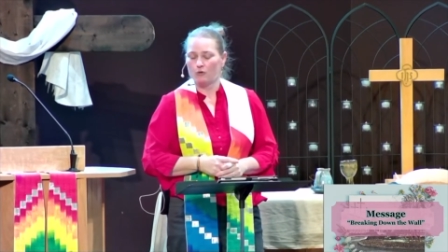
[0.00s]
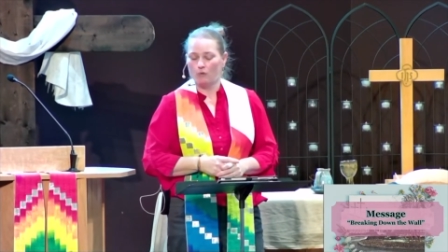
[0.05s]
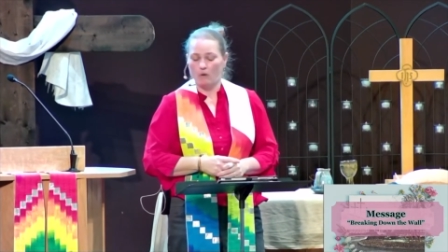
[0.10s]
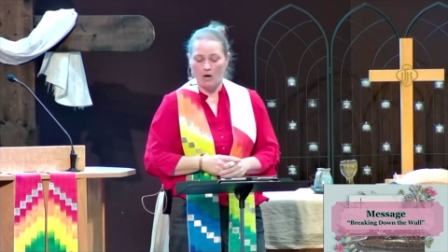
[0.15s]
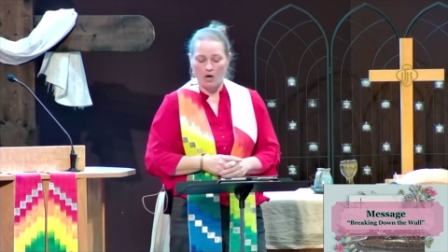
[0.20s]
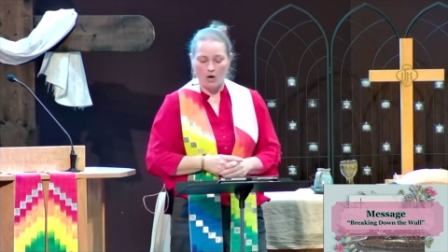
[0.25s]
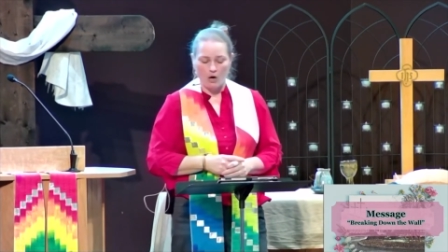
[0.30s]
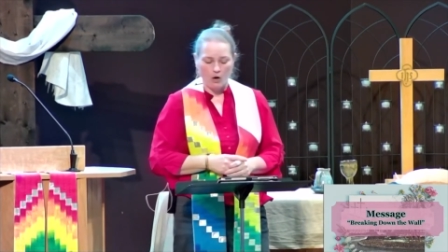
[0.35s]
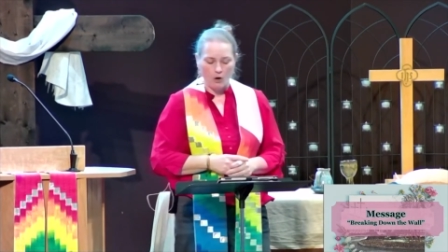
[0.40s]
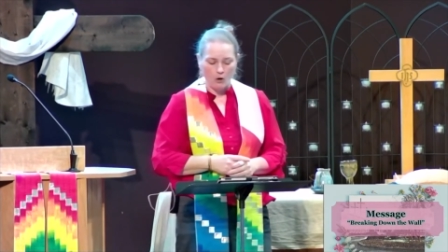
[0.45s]
a
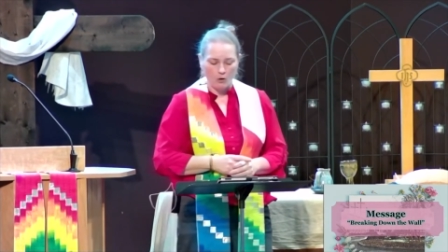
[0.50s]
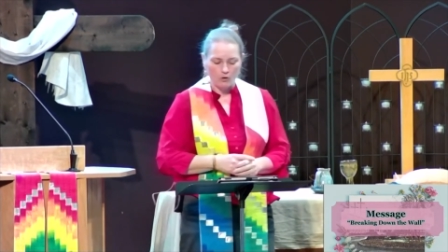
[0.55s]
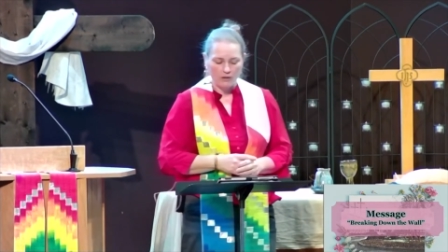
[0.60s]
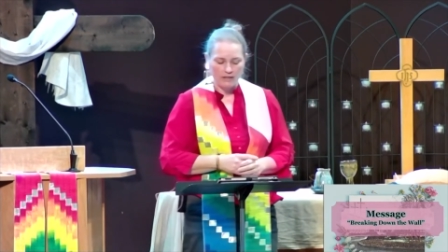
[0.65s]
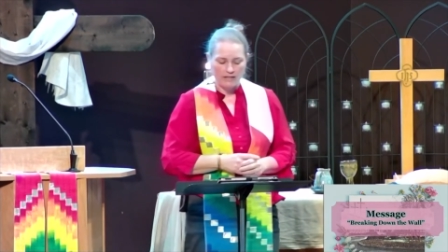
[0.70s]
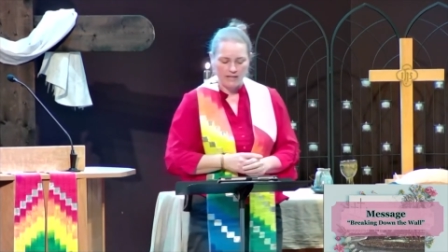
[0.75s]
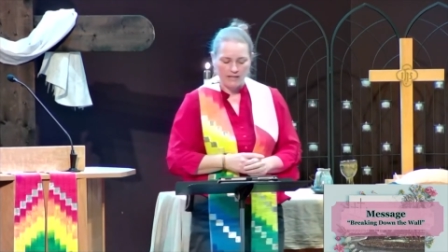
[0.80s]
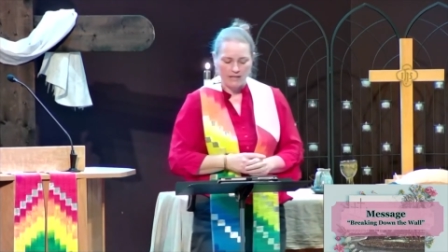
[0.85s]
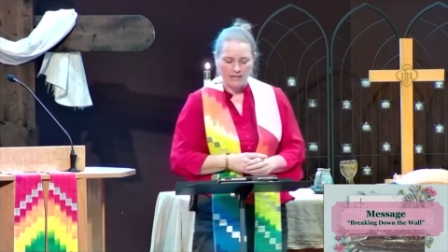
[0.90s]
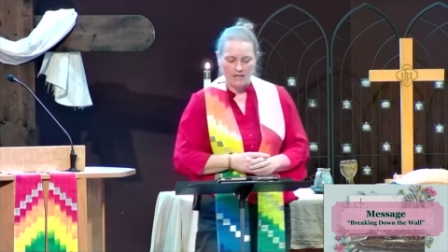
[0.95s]

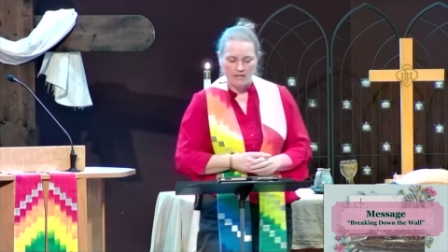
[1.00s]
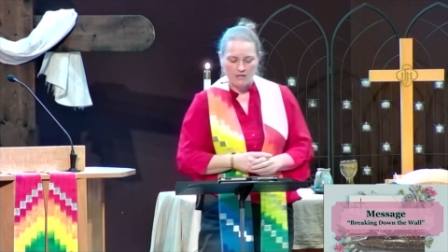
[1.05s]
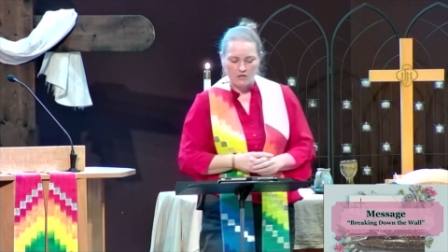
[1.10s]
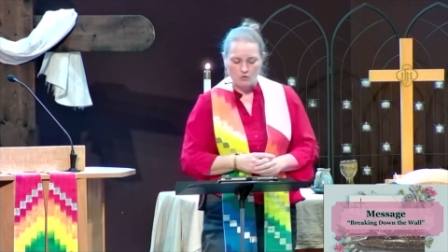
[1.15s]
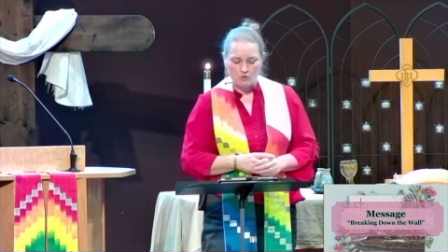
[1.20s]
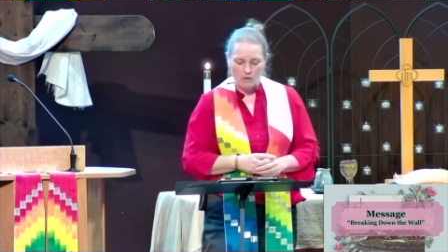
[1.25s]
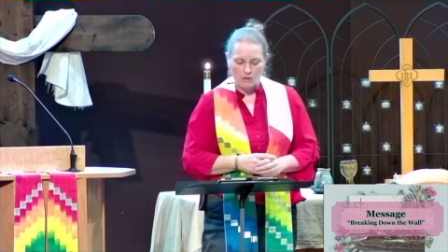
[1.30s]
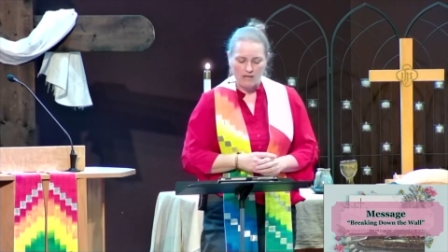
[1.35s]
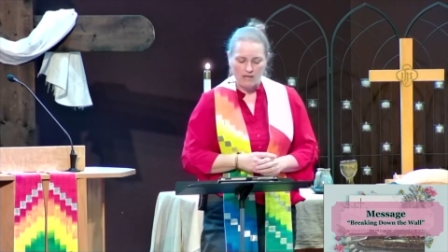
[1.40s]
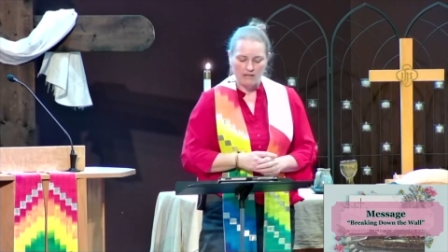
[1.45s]
holy
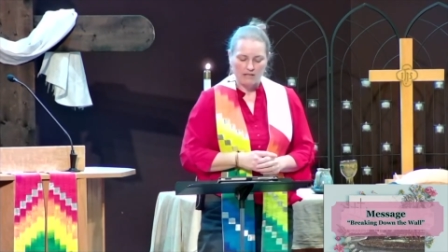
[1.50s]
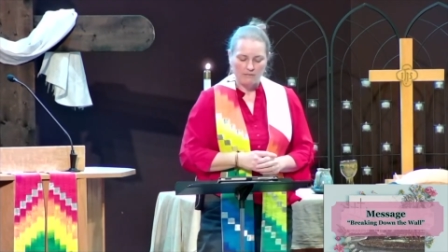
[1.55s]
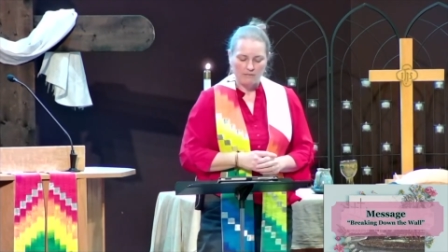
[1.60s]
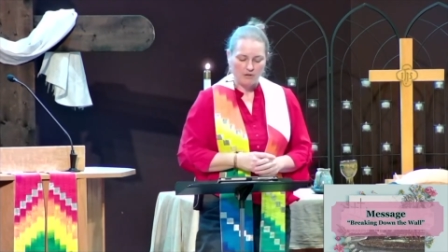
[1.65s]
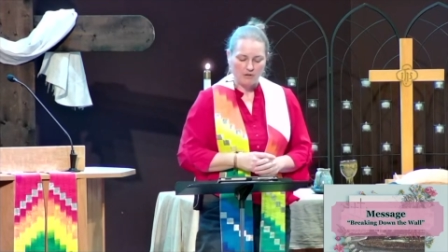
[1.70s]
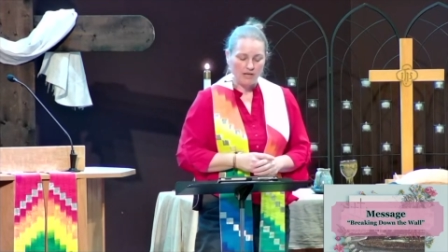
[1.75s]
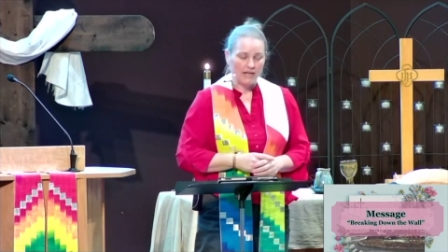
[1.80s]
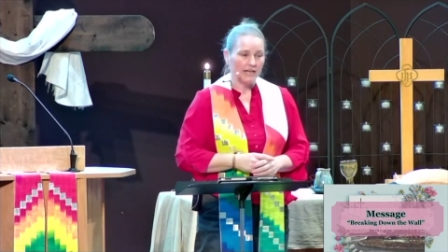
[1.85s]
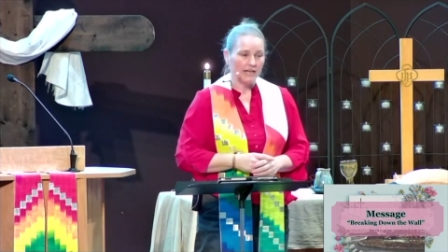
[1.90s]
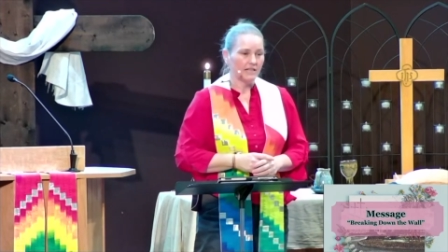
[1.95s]
dwelling
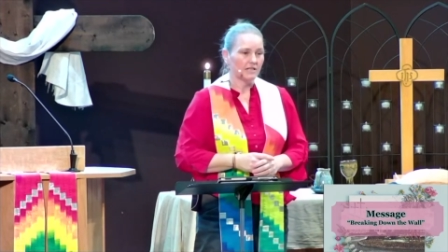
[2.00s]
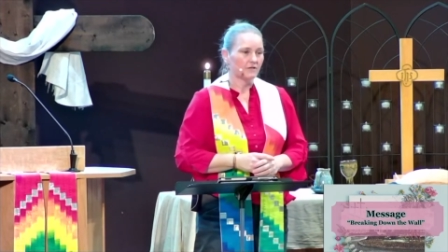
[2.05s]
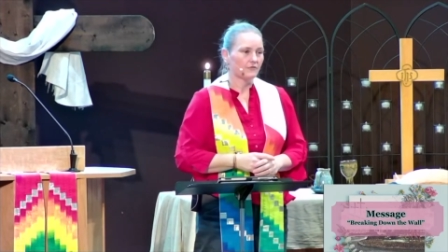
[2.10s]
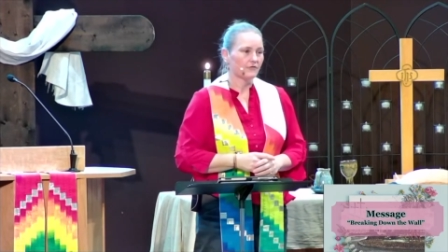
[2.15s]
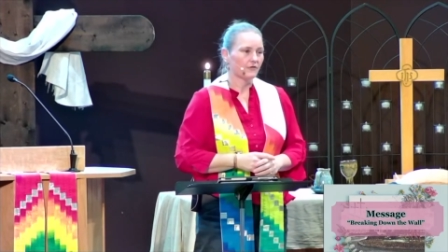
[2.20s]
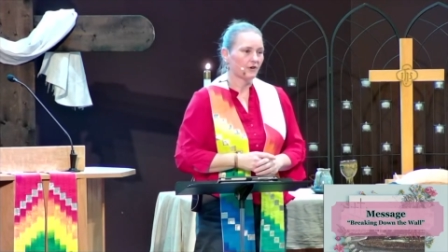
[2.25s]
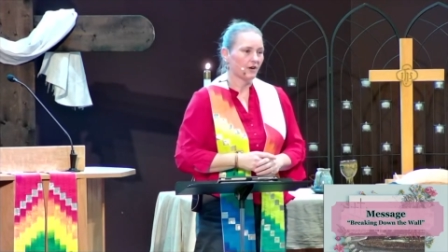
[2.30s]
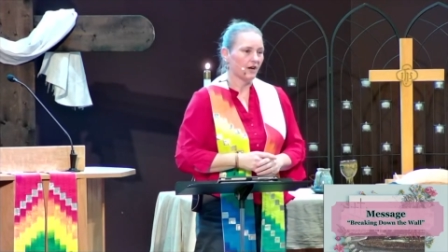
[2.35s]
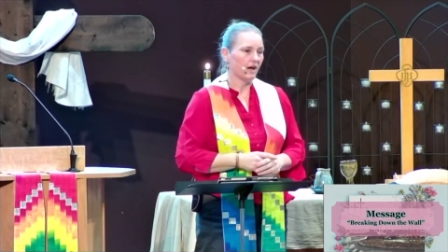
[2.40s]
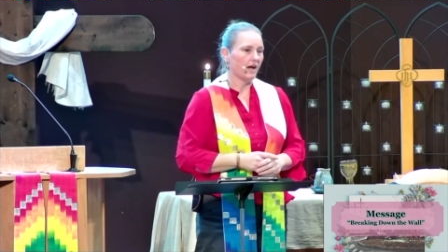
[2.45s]
place
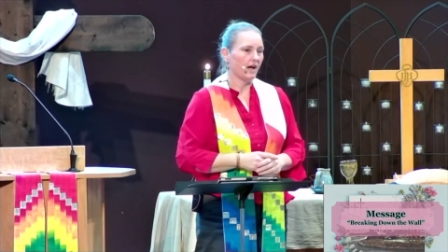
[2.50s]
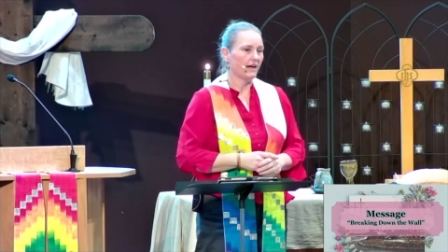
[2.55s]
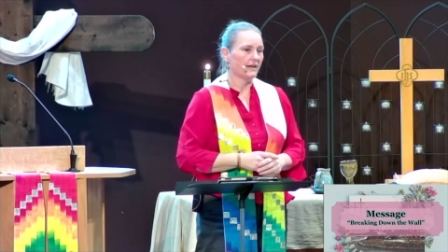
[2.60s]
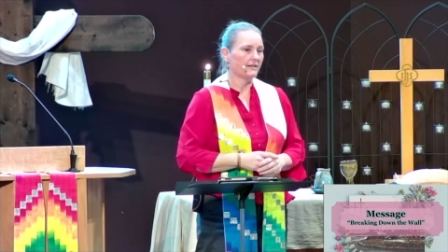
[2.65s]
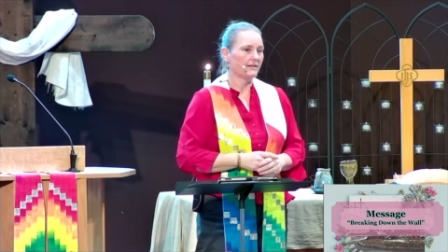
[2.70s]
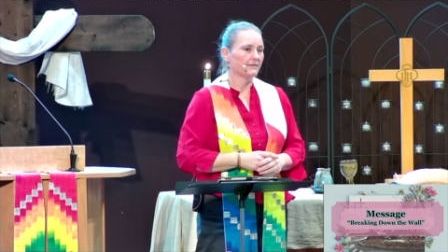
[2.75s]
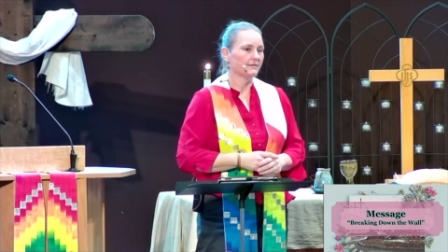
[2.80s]
for God.